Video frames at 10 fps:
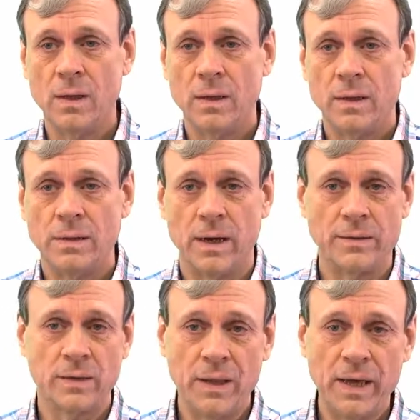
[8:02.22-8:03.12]
Now, the
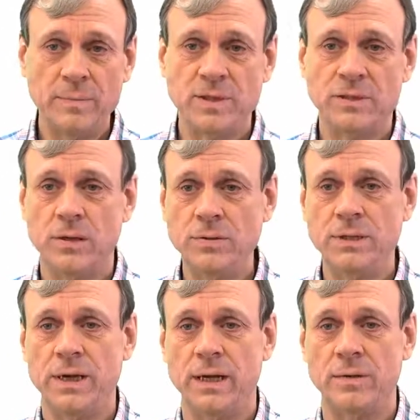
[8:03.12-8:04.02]
claims
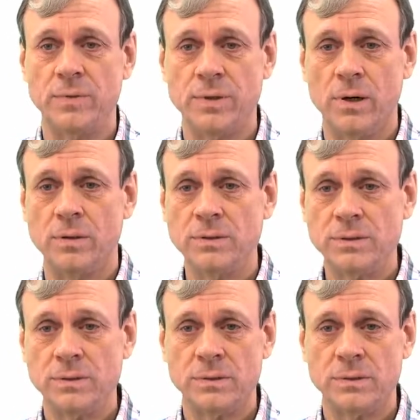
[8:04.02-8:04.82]
associated with those,